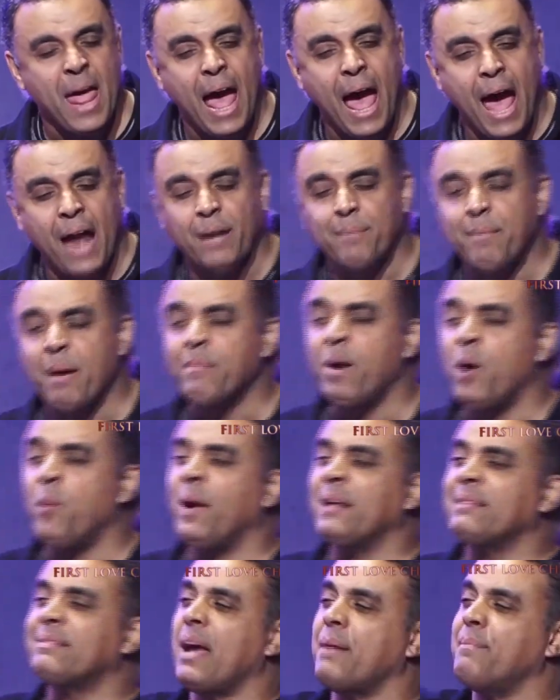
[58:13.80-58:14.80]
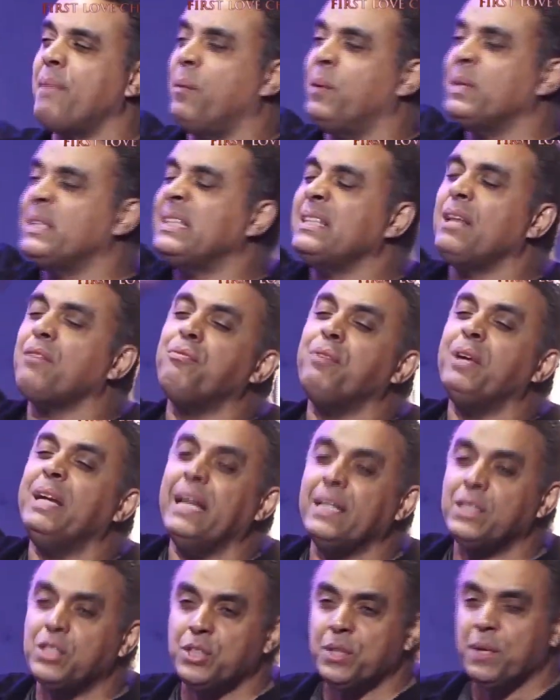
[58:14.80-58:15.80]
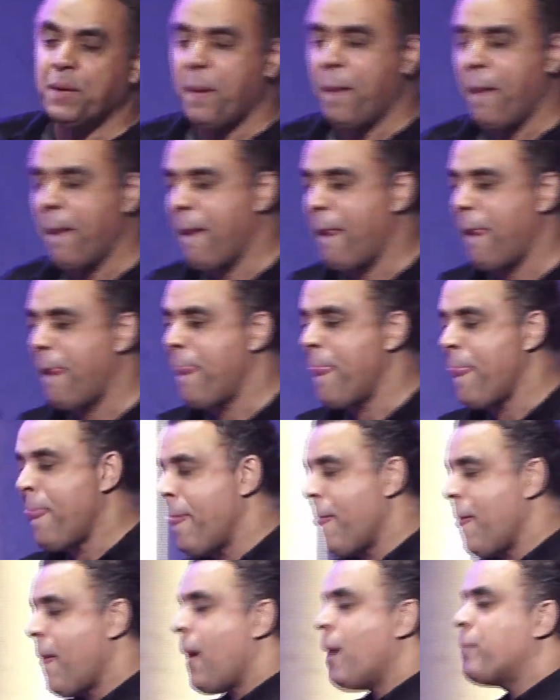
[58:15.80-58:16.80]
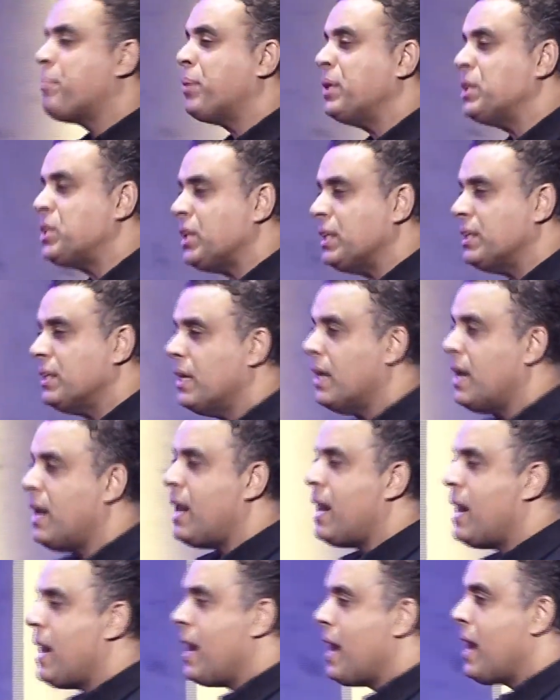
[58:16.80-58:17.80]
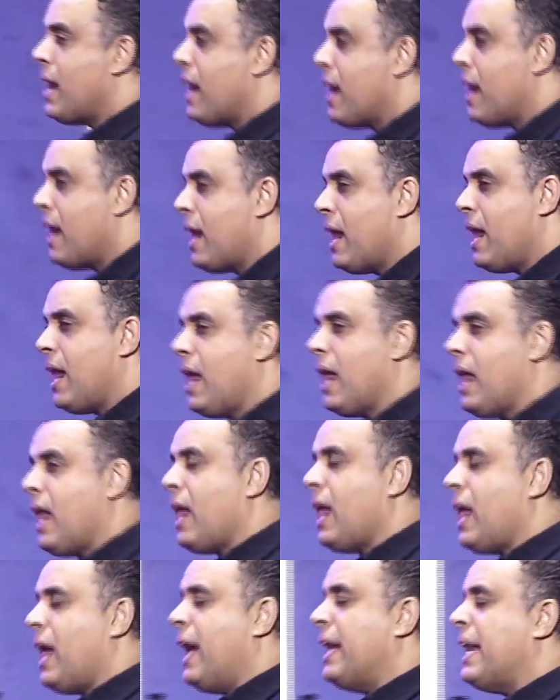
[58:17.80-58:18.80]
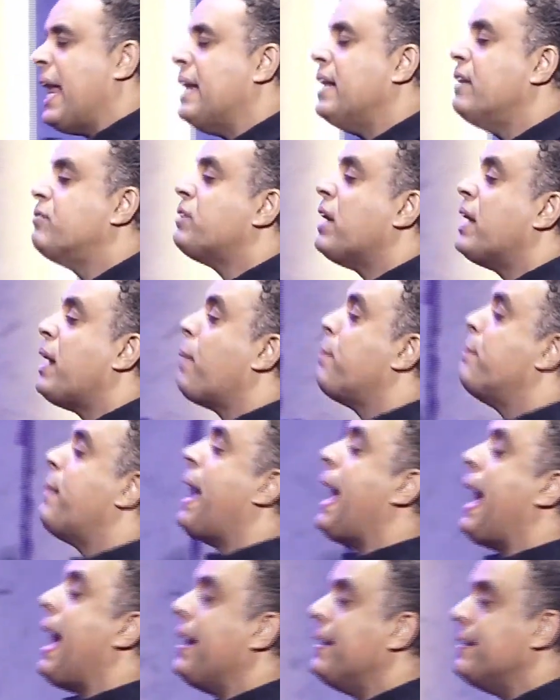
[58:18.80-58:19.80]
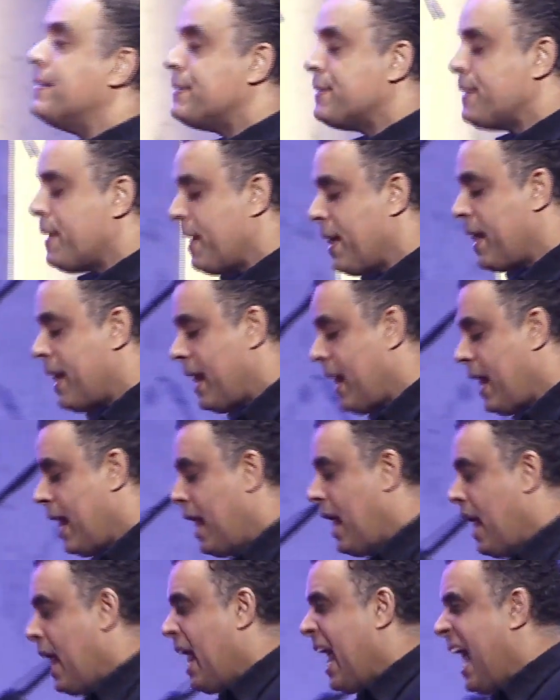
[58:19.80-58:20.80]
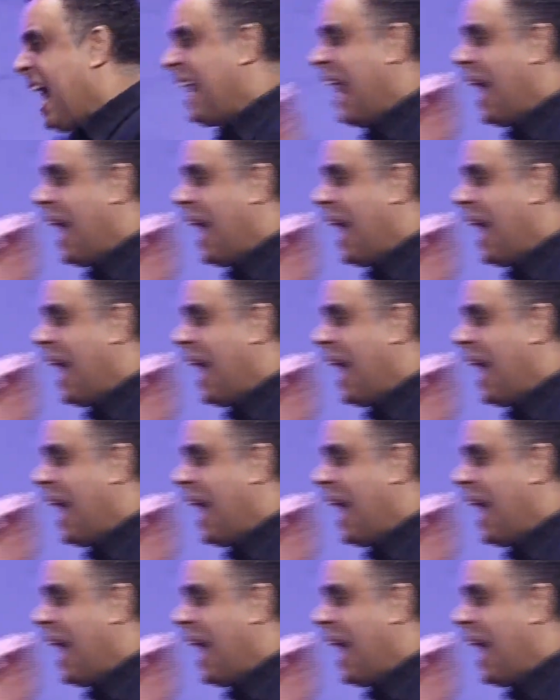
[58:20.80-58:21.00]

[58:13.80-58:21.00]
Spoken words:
I remember one time I was in a village preaching, and I lifted up my eyes, and